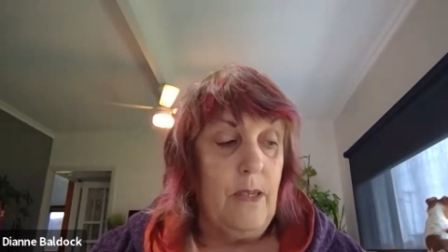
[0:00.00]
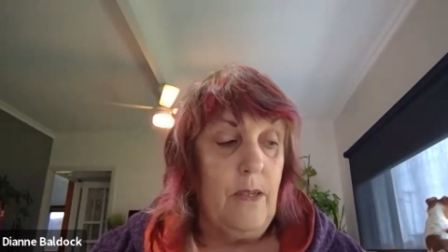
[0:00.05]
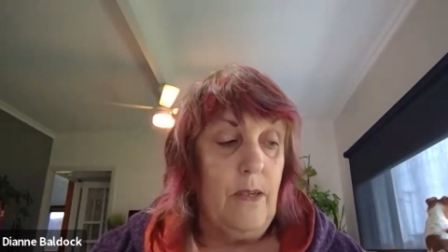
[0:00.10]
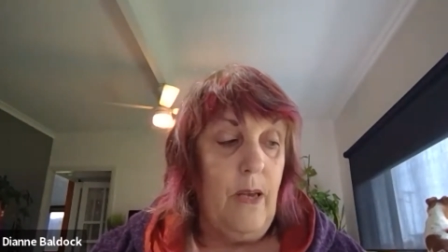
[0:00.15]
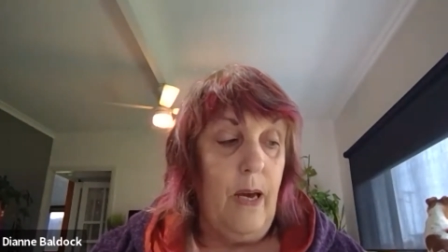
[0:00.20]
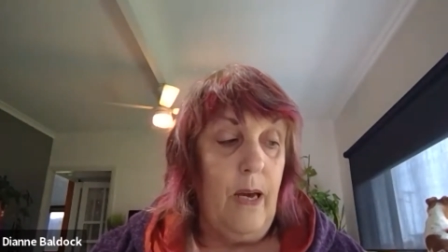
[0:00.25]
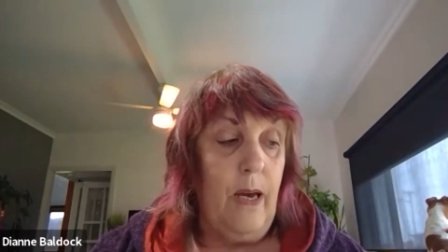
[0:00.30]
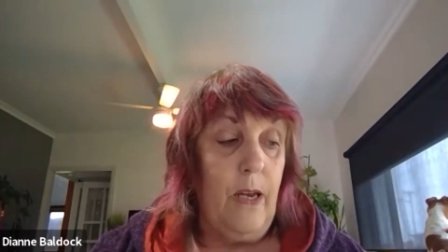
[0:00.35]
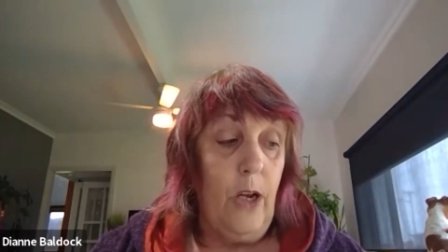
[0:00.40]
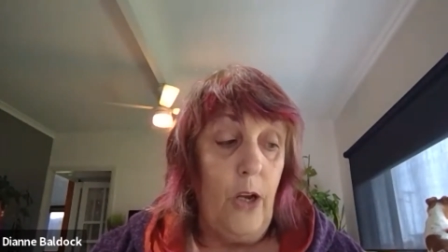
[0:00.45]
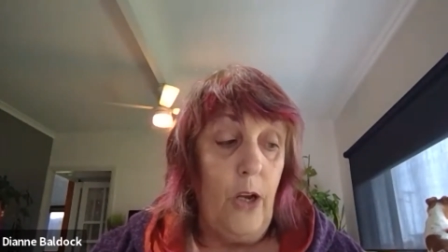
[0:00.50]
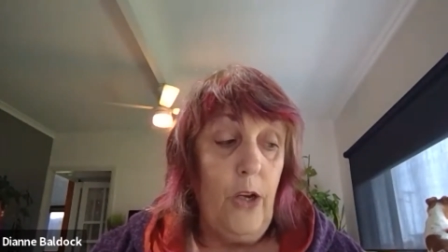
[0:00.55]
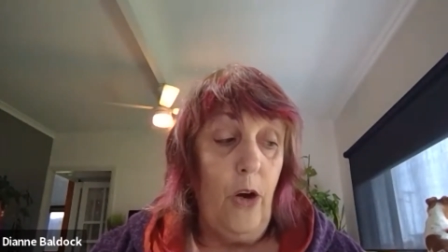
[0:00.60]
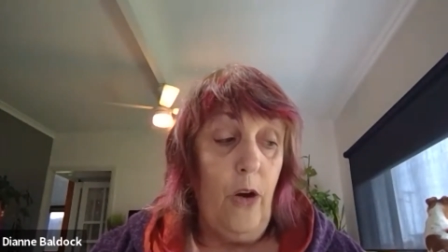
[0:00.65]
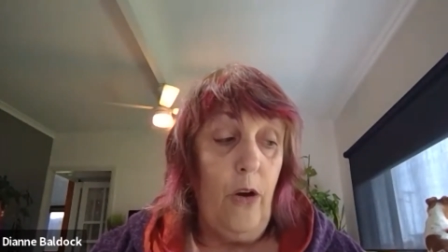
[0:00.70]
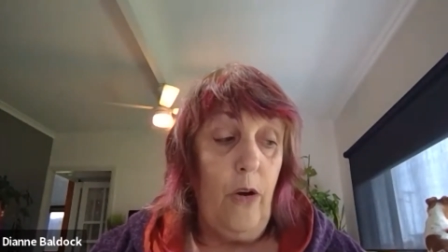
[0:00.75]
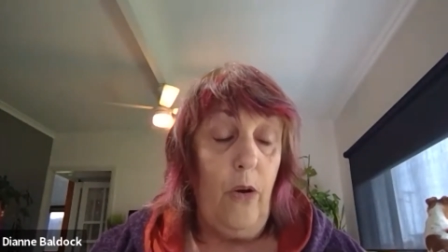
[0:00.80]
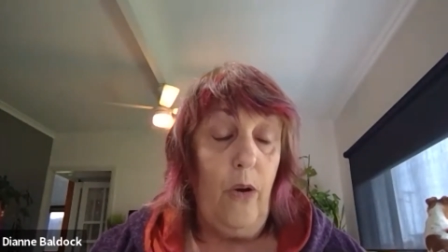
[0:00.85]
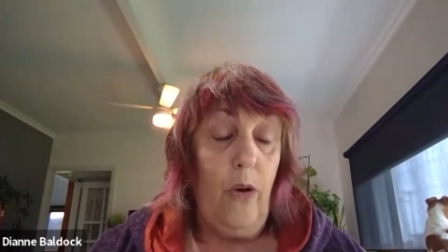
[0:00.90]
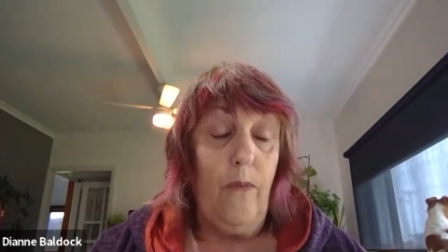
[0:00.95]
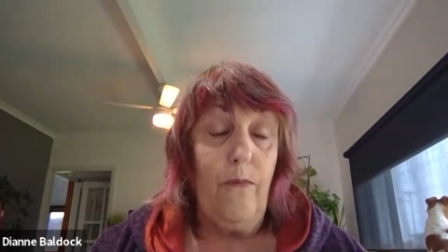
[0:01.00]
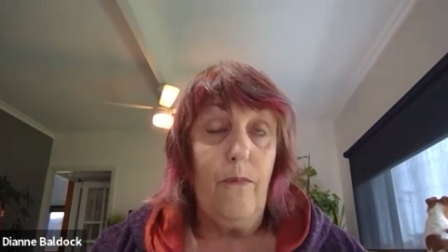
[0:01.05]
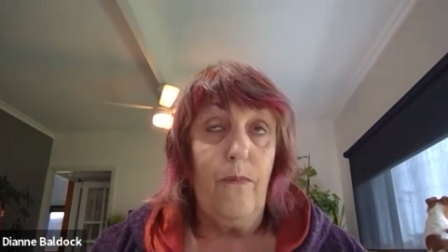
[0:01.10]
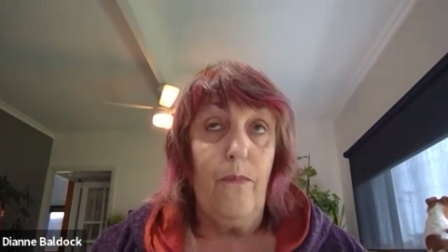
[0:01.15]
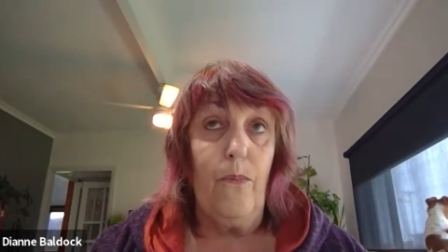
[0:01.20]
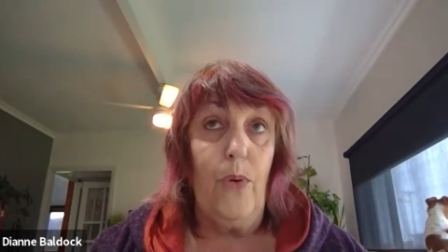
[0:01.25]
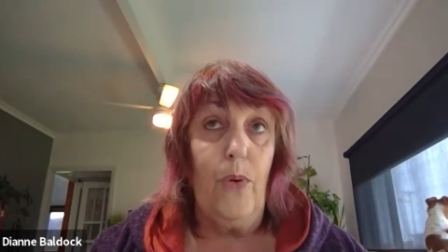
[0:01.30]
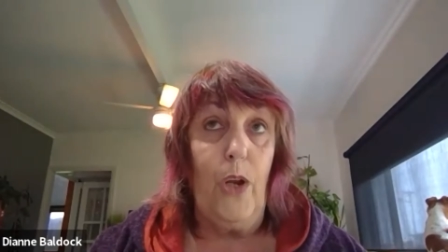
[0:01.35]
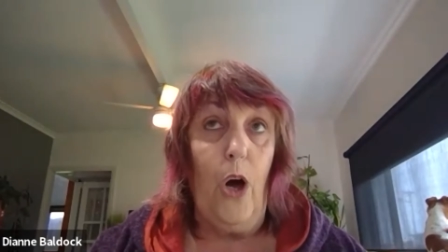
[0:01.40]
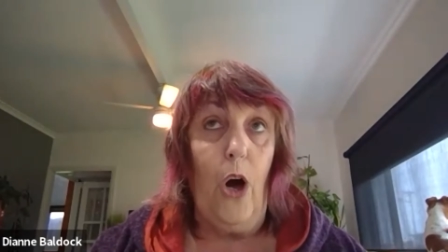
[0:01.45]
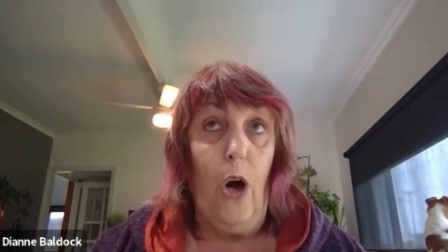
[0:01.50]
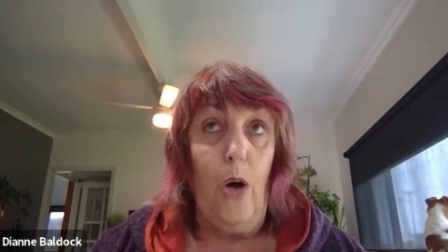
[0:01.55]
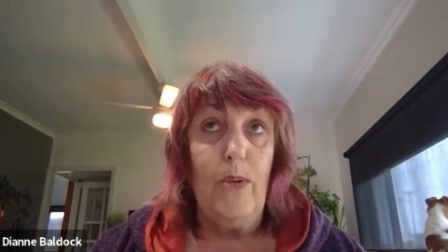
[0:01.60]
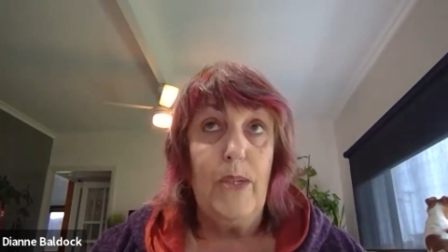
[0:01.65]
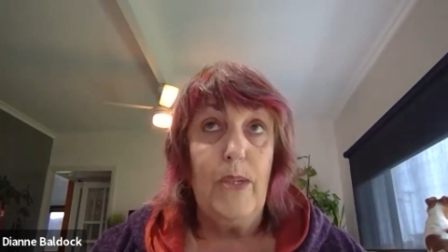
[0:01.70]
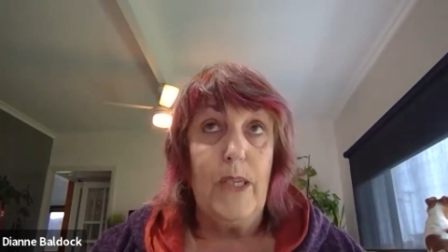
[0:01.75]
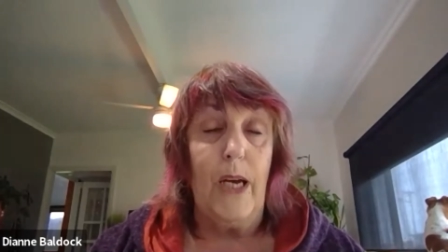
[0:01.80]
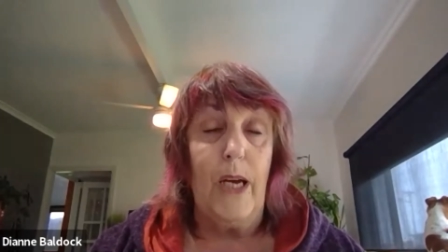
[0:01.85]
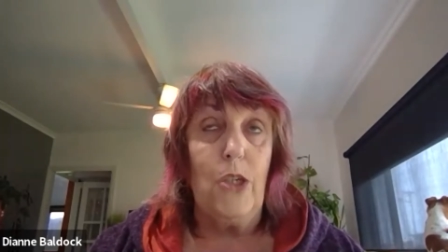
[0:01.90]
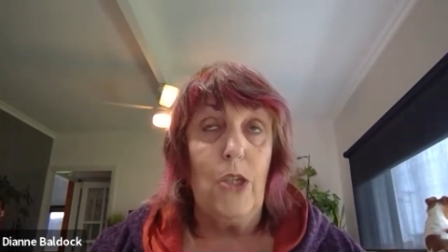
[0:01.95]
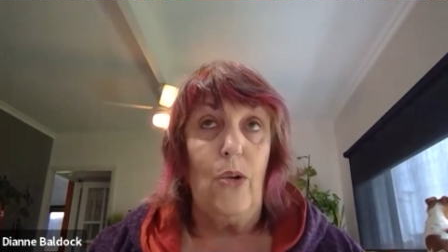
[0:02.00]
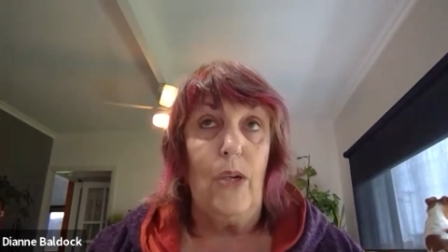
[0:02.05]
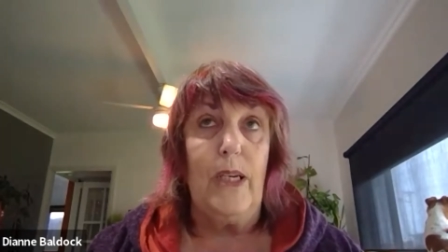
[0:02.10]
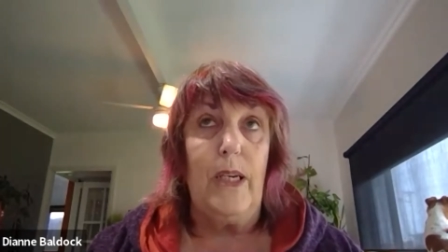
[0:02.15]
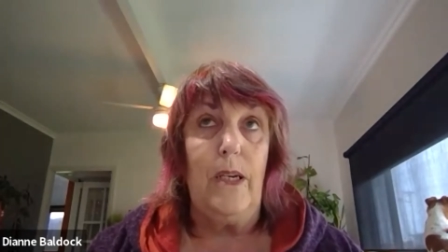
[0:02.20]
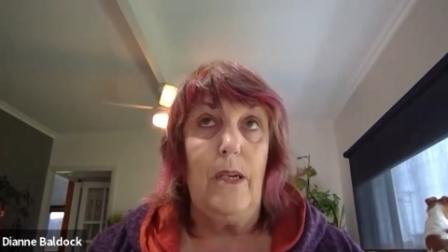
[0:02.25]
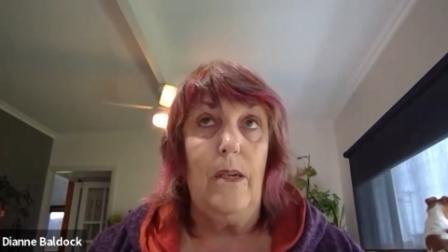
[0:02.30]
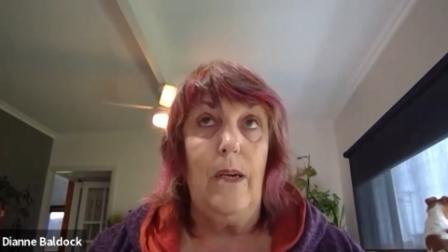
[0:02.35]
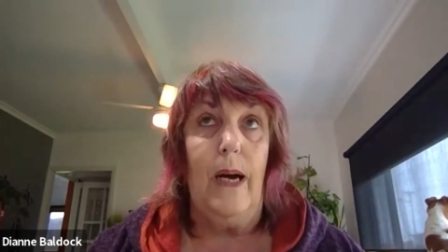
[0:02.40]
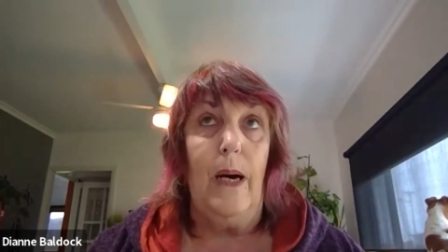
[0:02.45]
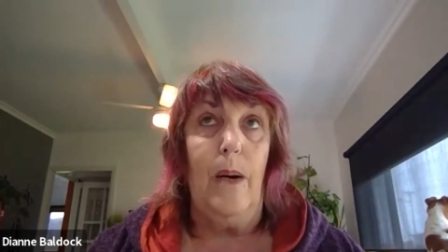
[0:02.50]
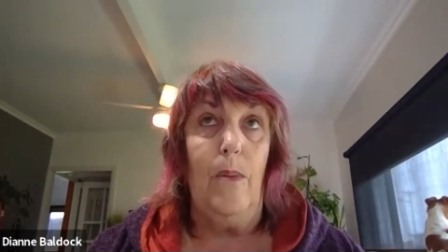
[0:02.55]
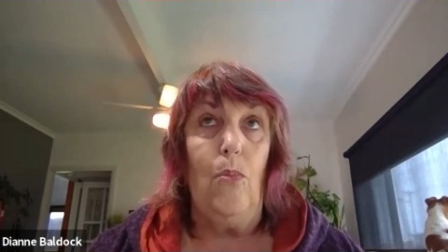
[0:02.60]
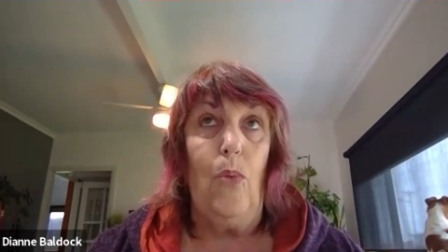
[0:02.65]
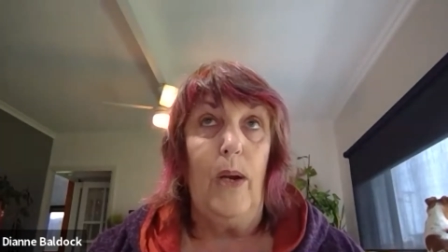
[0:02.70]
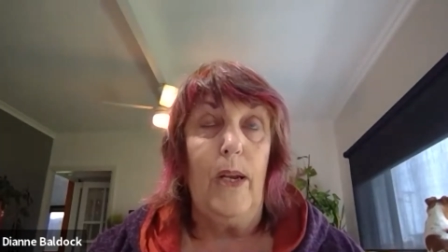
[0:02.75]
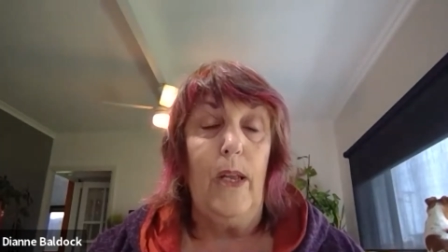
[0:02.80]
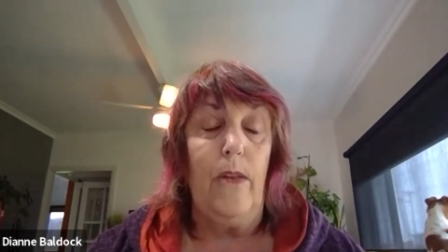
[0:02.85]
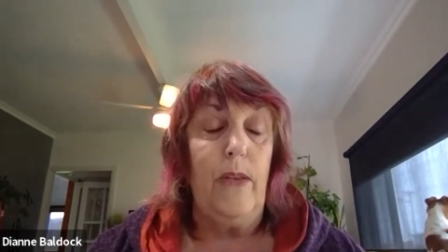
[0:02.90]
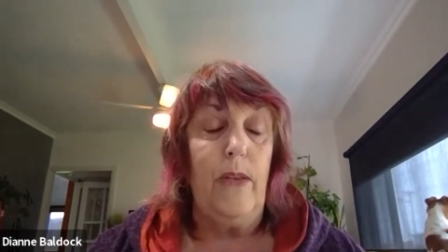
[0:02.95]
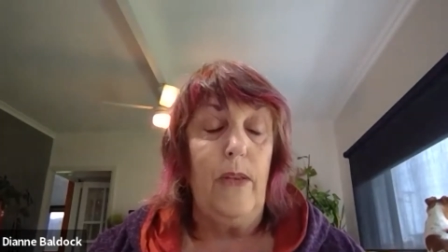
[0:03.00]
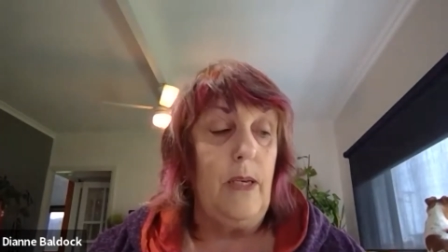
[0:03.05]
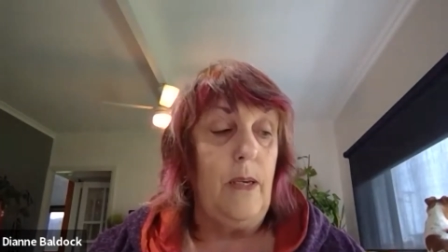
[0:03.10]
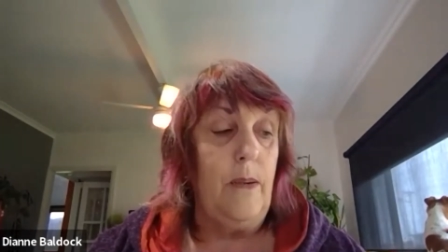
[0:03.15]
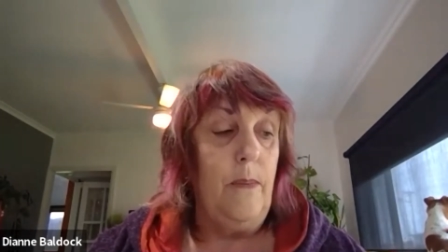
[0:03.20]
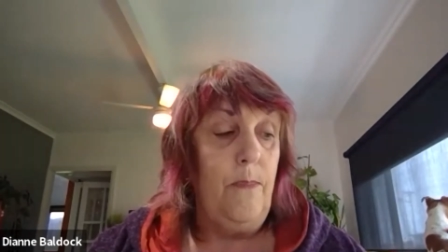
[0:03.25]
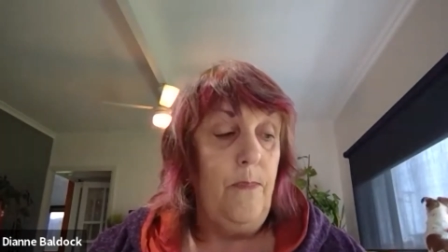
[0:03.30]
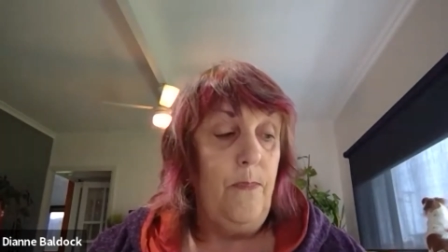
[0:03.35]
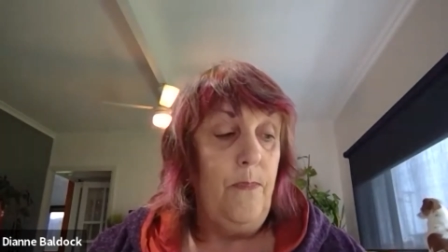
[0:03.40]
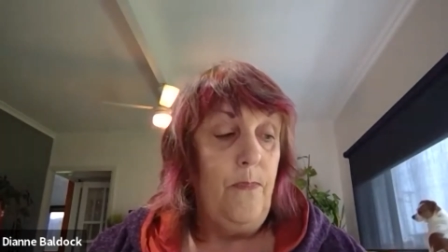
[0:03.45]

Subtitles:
And I know when I was actually one of the